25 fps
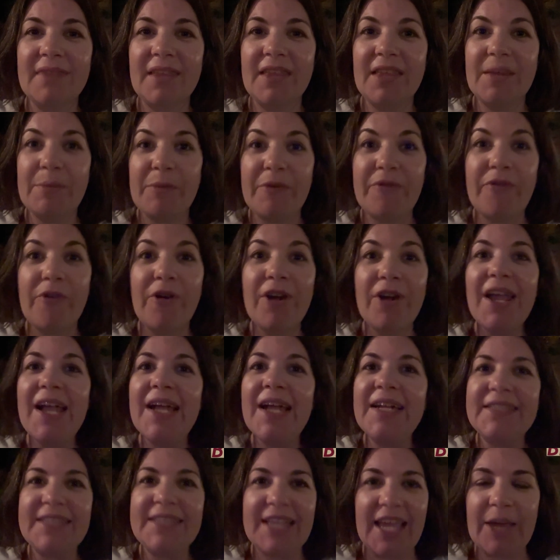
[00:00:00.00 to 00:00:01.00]
Number 4,
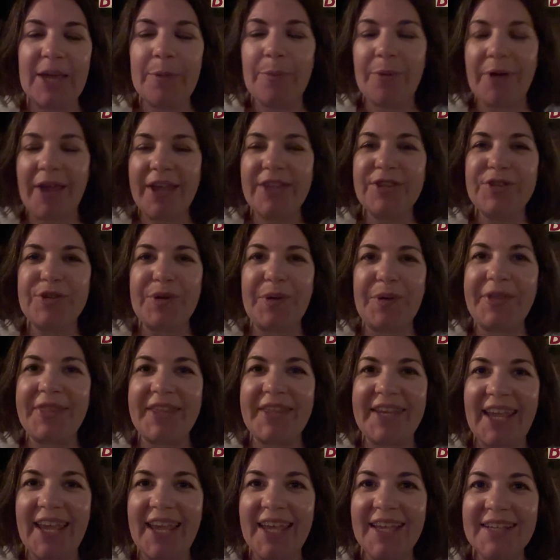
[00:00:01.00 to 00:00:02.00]
take a break during the
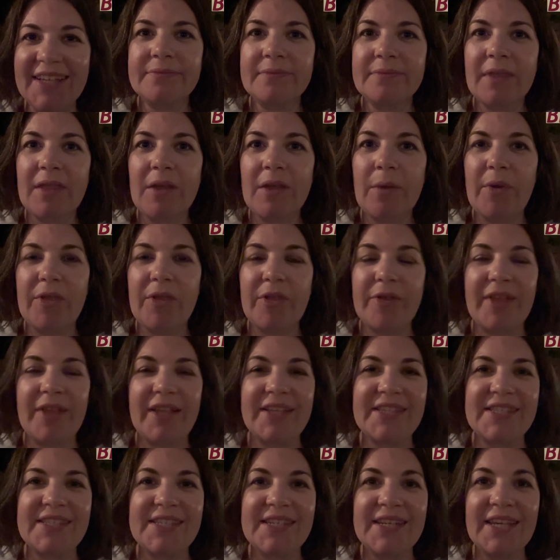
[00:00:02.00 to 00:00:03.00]
day, whether
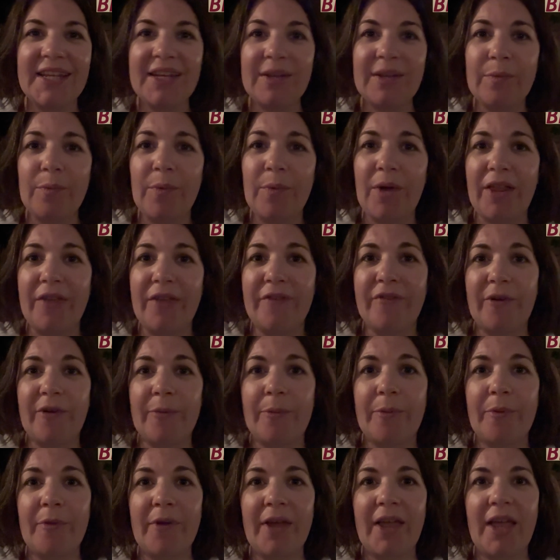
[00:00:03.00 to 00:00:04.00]
that's sitting and waiting for a
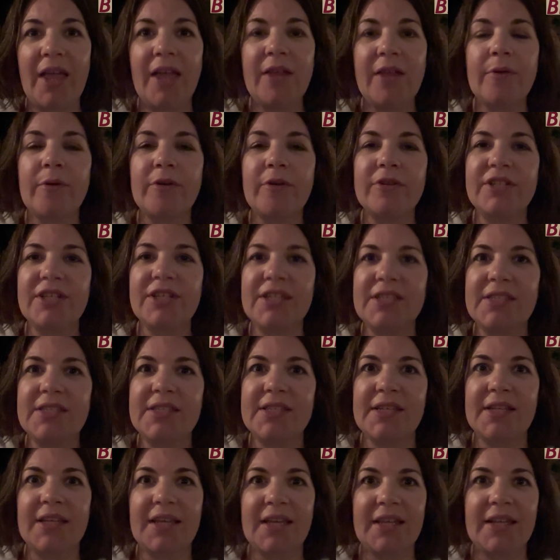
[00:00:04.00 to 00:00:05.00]
parade or just
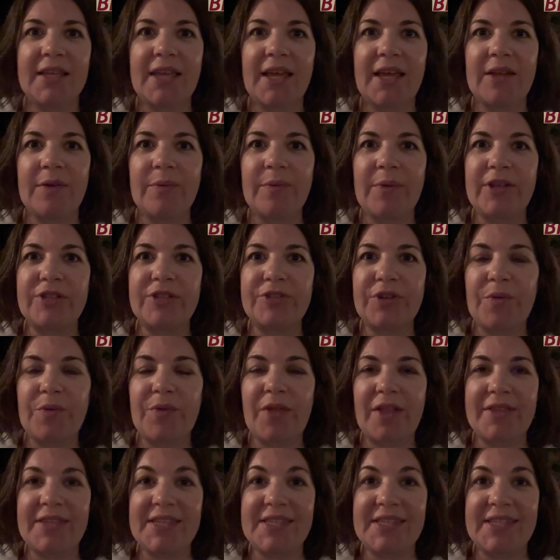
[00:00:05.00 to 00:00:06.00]
sitting at a restaurant
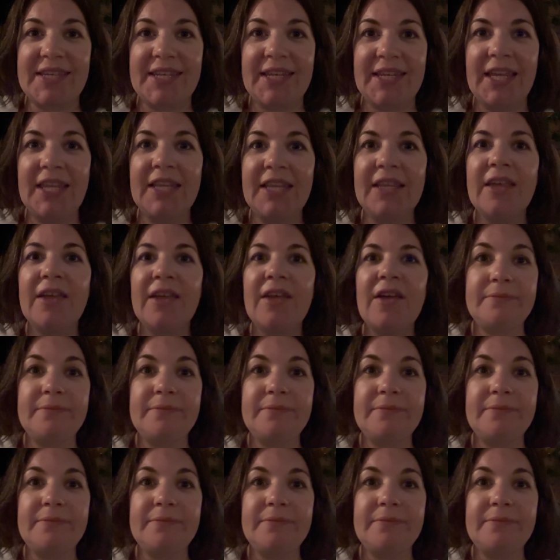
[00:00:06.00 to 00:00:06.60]
with the seating.